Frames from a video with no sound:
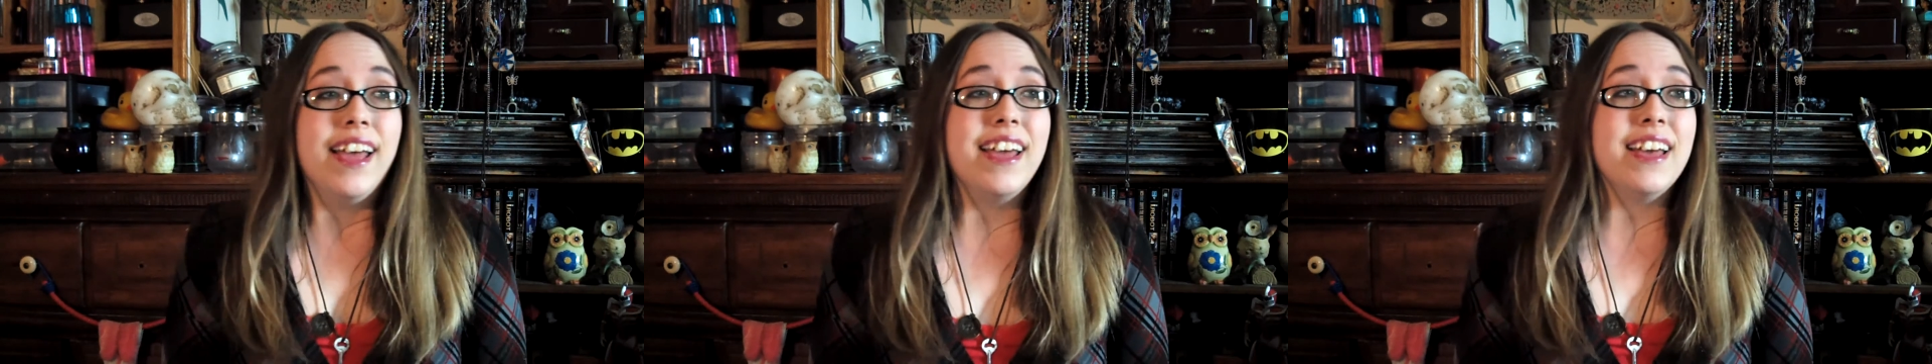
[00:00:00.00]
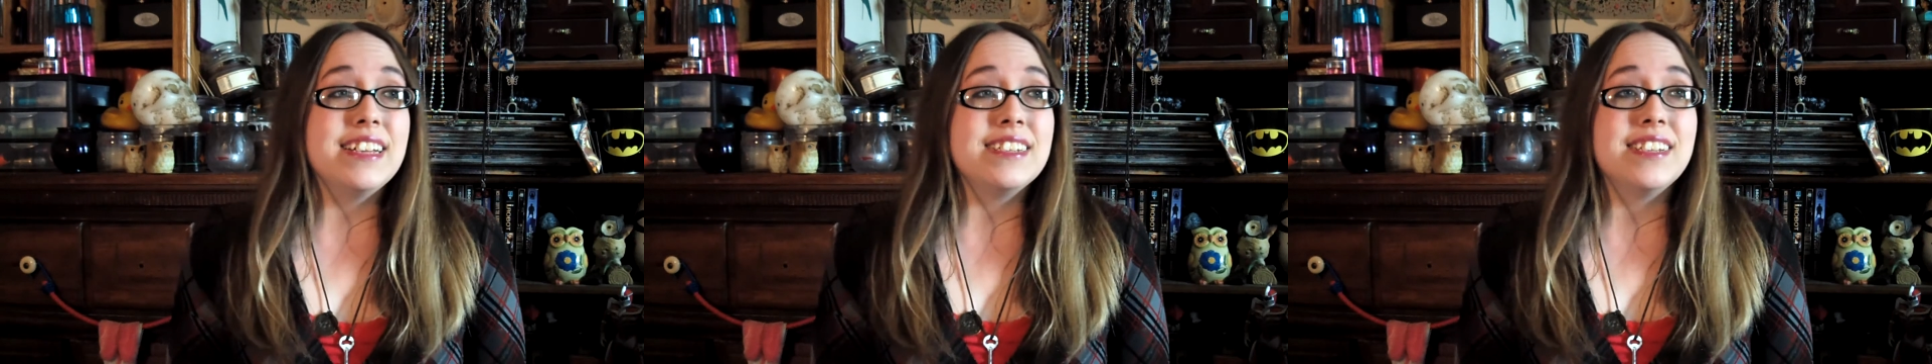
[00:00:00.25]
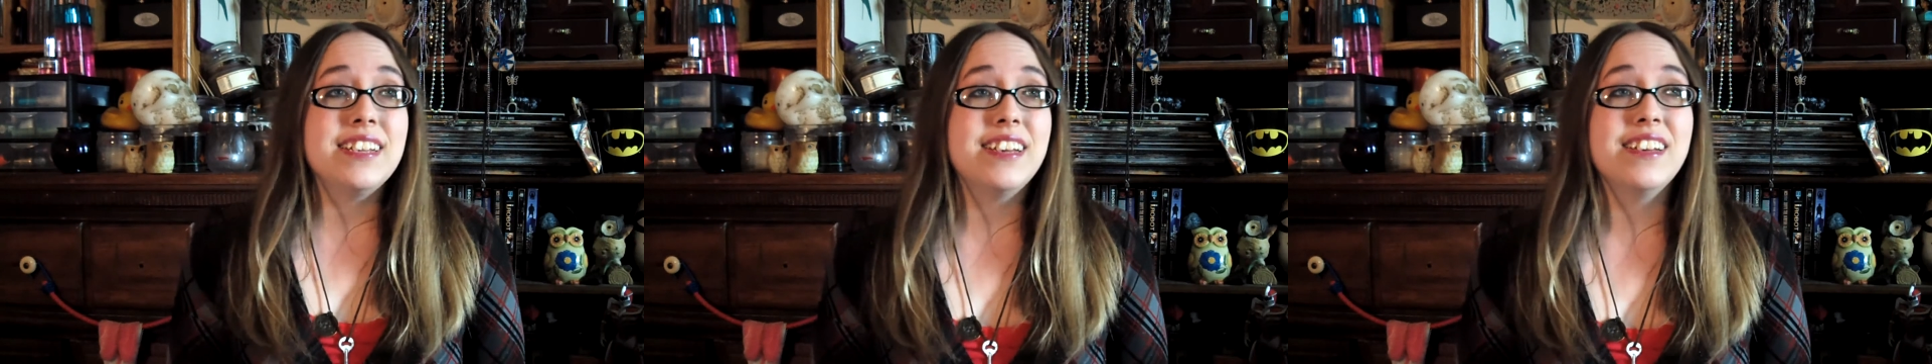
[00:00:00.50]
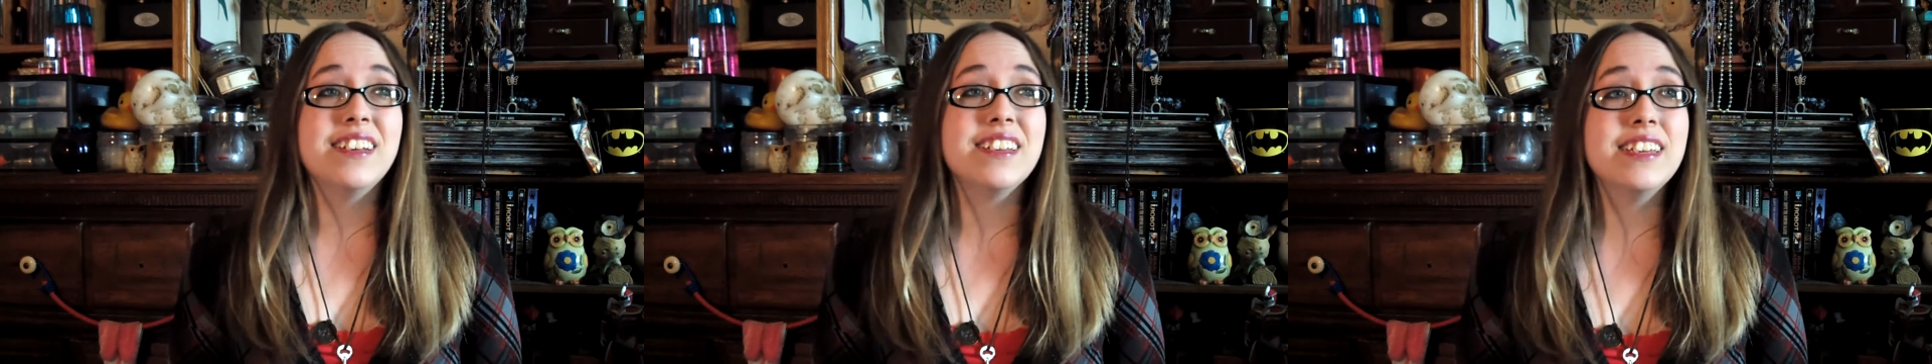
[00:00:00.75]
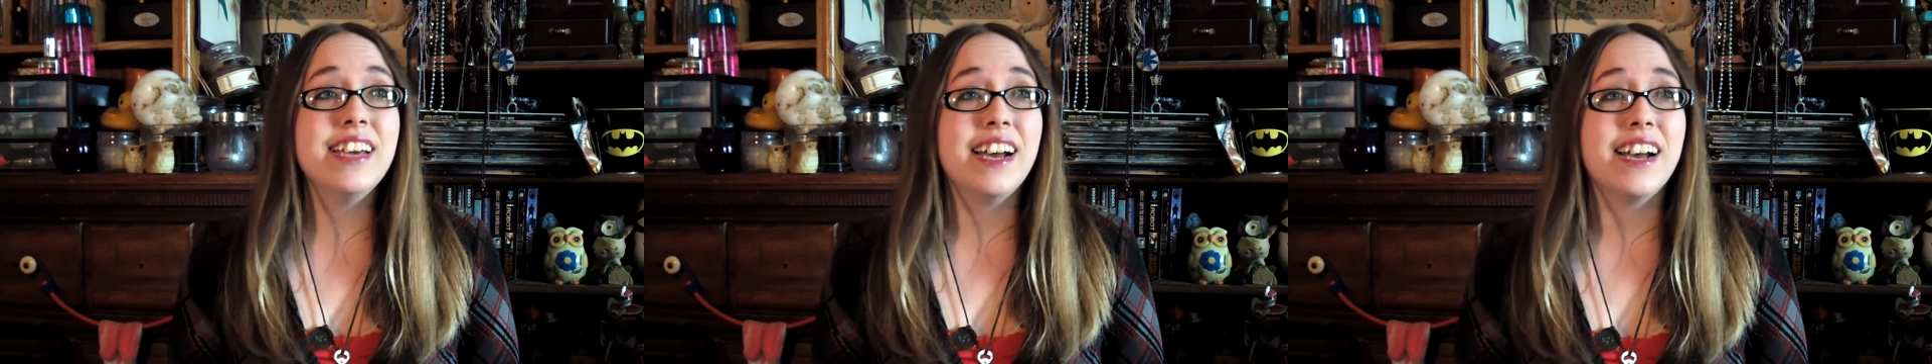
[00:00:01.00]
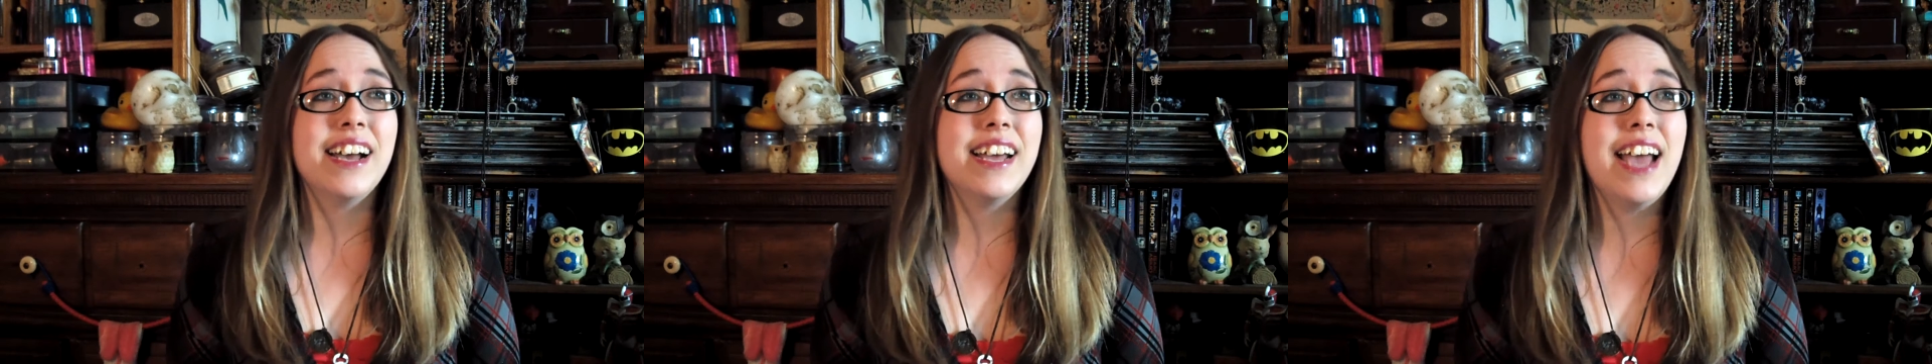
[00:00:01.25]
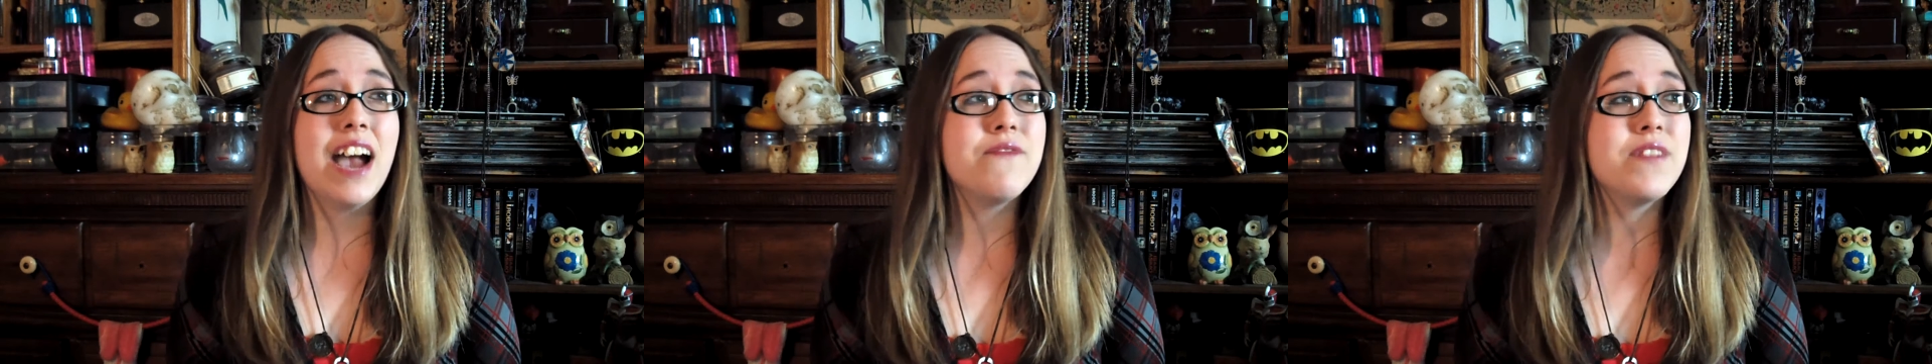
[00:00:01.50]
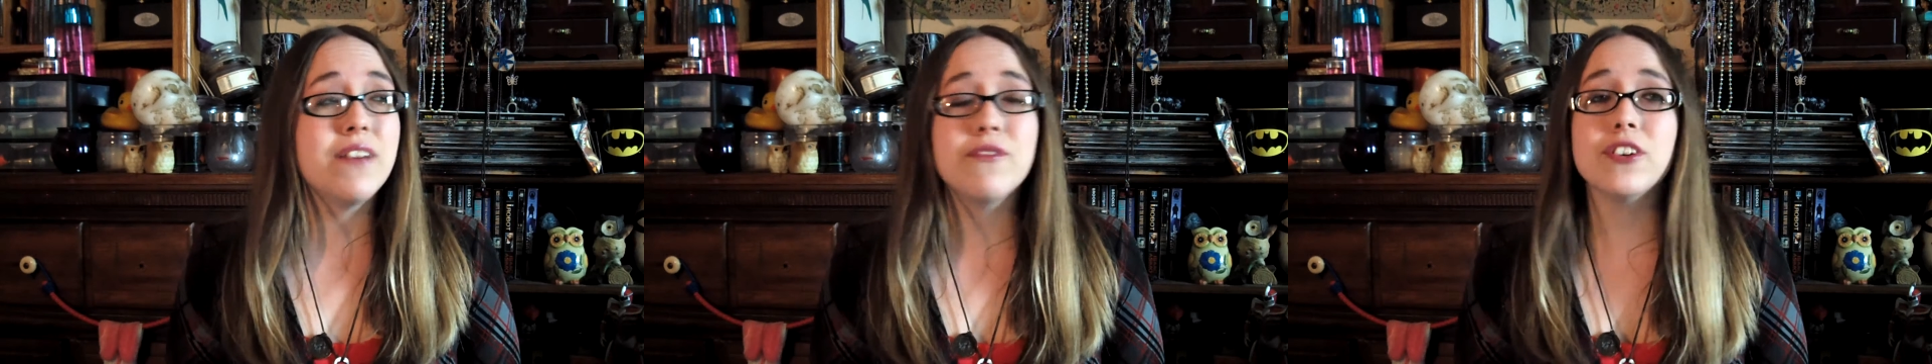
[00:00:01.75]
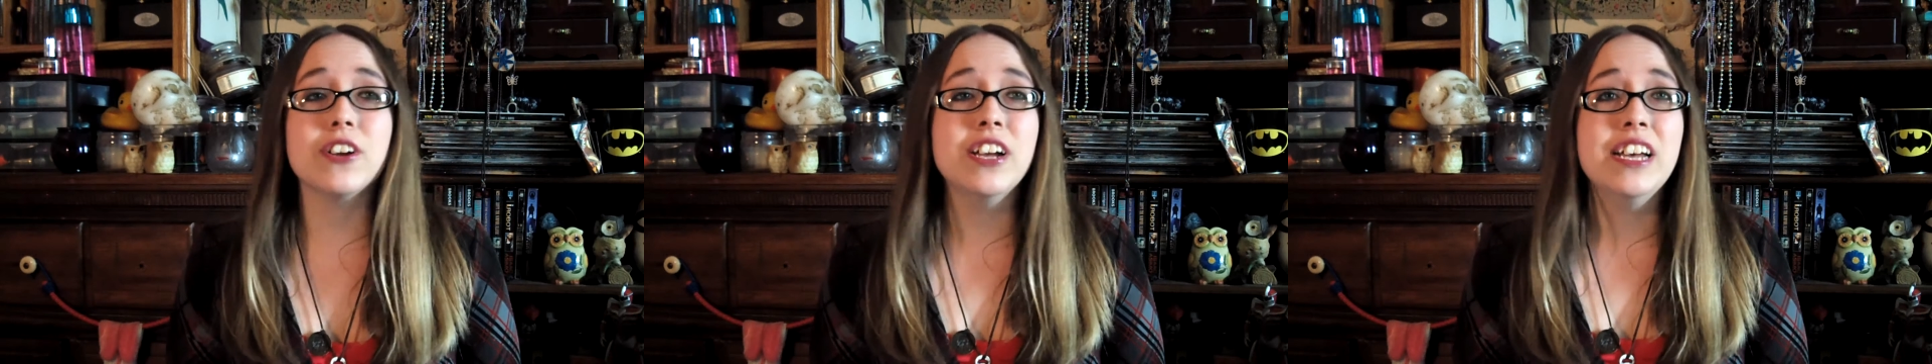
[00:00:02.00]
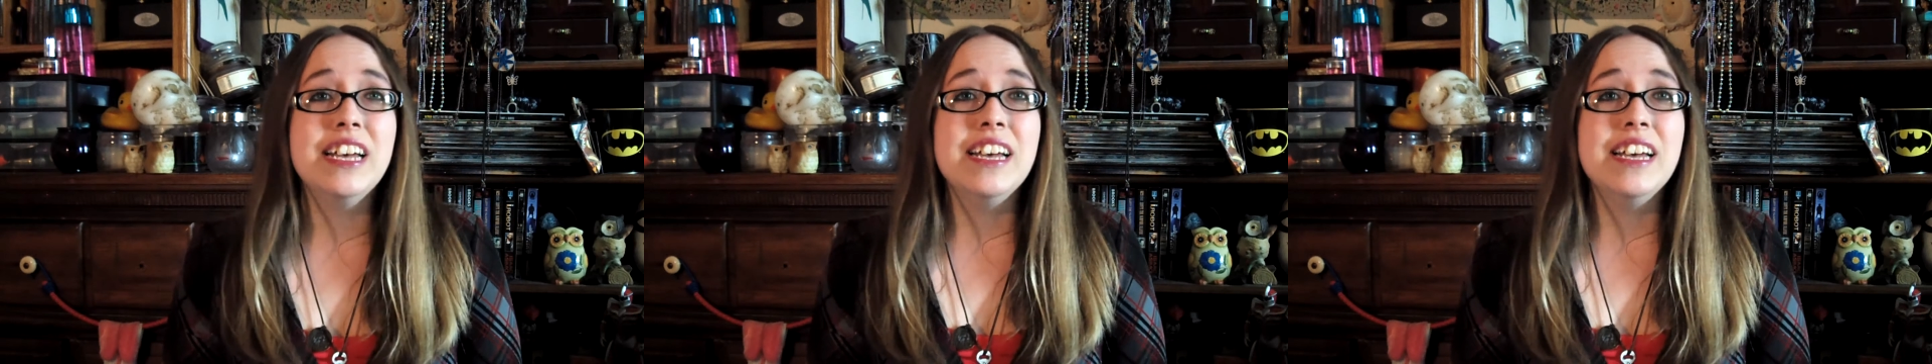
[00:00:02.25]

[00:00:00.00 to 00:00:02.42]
And yeah, I have never